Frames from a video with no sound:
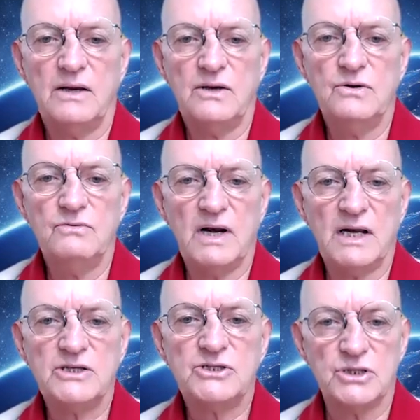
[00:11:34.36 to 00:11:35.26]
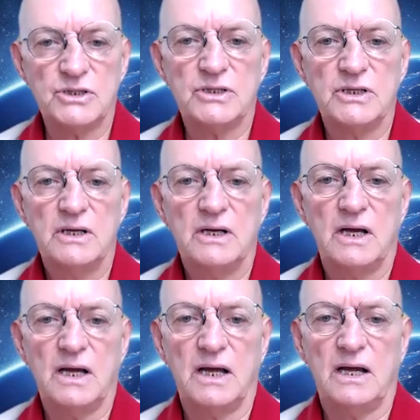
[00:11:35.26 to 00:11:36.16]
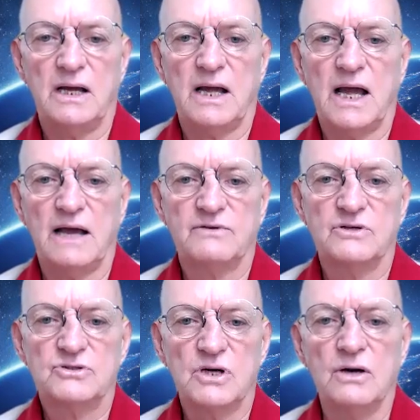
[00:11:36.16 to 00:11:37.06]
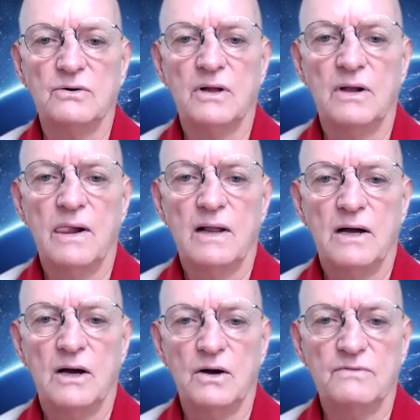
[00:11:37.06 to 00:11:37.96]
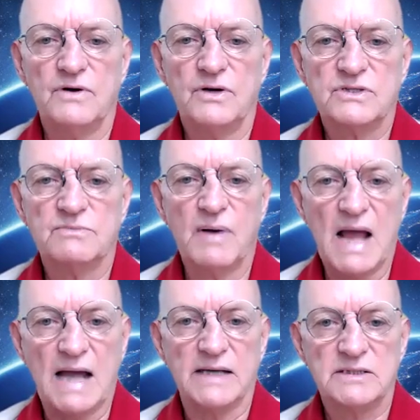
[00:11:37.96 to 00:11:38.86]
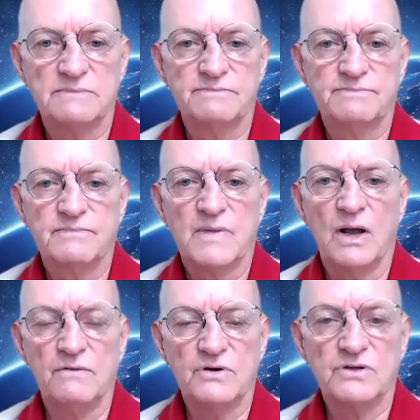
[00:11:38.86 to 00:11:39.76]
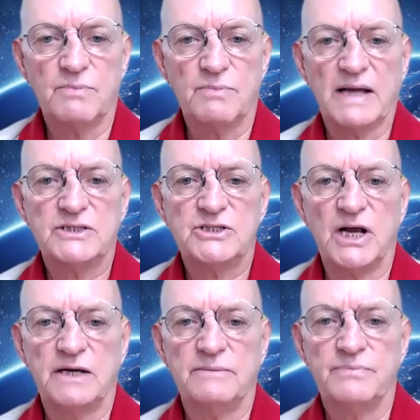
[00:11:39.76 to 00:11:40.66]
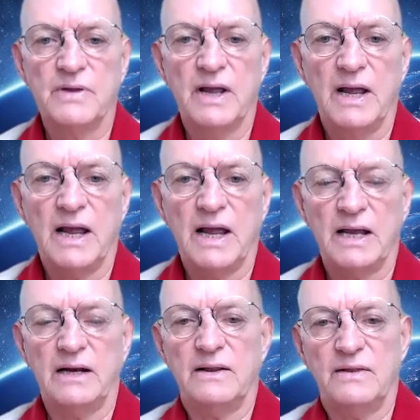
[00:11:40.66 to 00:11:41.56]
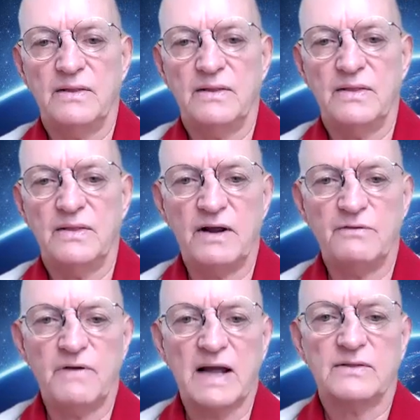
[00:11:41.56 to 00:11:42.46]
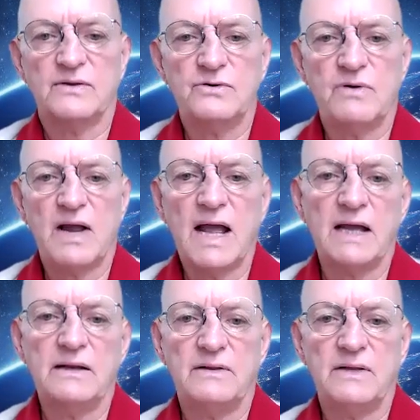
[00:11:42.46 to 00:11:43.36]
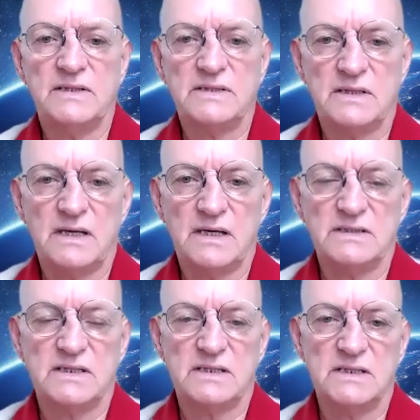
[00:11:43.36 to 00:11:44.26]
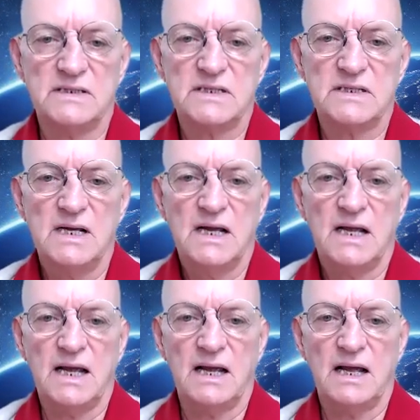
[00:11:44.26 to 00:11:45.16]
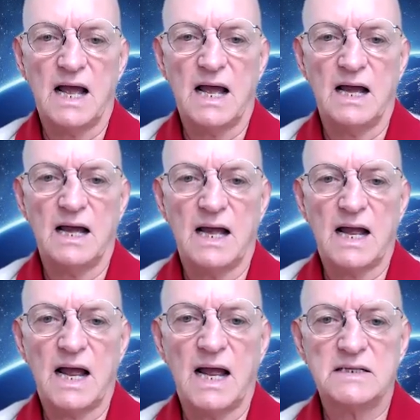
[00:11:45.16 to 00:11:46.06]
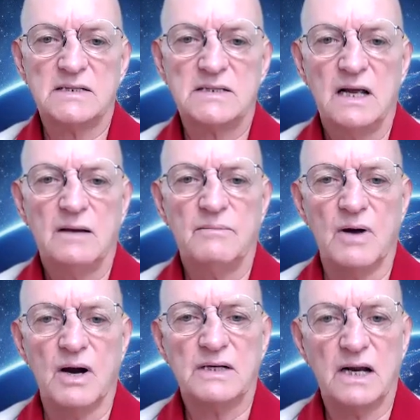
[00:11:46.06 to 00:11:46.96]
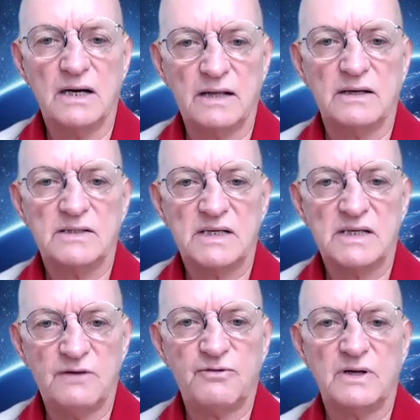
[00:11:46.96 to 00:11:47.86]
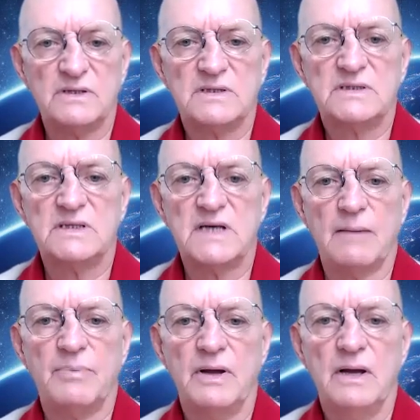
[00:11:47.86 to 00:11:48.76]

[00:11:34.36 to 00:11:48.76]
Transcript: you really should have control over your supplies, over your supply chain. And the very fact that you had these incidents has marked another significant step